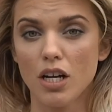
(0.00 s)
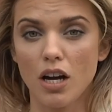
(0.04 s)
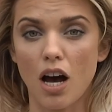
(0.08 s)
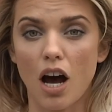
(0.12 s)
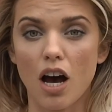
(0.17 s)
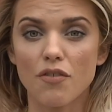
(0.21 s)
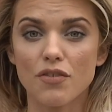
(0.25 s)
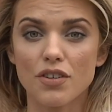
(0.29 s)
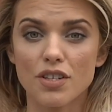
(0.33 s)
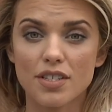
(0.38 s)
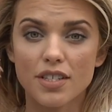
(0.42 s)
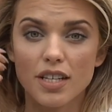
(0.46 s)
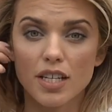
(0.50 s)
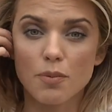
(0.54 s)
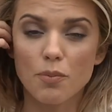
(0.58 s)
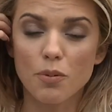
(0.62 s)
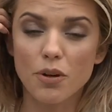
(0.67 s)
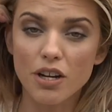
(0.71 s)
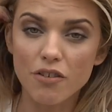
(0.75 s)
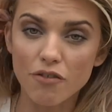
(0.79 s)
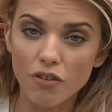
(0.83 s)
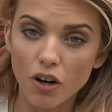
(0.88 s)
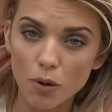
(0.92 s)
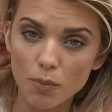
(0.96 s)
obviously
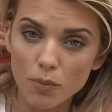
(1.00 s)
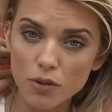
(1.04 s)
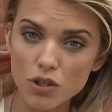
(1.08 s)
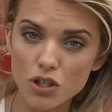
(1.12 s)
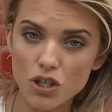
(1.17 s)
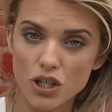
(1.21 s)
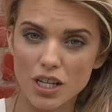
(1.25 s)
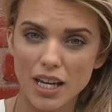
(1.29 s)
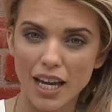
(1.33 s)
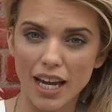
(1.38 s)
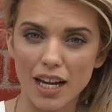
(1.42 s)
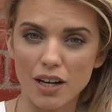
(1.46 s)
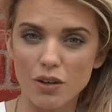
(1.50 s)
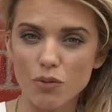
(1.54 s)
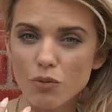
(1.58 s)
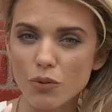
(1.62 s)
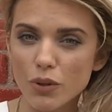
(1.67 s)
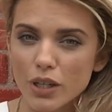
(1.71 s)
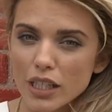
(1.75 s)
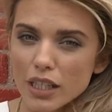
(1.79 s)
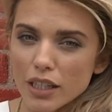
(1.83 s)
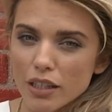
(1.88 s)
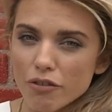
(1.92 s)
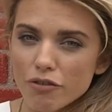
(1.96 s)
pre-verbal she can't
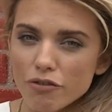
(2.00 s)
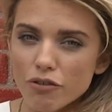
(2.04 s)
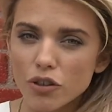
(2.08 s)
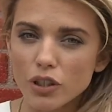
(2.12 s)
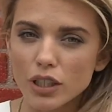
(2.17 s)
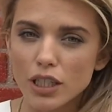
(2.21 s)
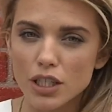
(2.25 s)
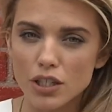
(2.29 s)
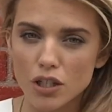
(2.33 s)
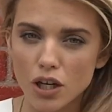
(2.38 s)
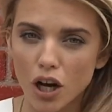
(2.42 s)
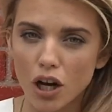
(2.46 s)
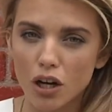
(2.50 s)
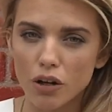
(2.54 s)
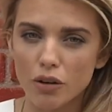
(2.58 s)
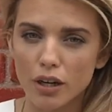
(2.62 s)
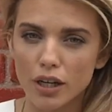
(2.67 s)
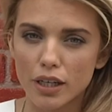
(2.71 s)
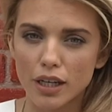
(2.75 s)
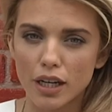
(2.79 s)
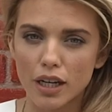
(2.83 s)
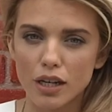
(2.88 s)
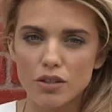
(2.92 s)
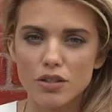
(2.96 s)
really fully talk
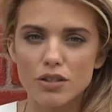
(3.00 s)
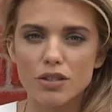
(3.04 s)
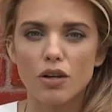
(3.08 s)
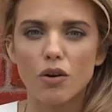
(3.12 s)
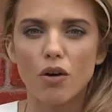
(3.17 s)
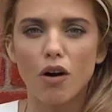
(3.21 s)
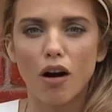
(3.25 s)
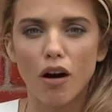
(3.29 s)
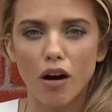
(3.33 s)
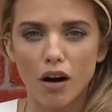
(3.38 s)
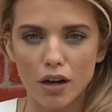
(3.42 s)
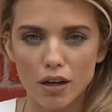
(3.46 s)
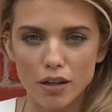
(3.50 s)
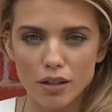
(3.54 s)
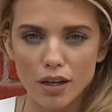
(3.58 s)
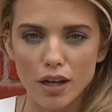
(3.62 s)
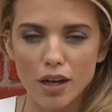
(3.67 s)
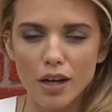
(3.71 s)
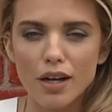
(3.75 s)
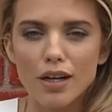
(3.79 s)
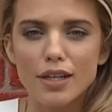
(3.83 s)
right now so art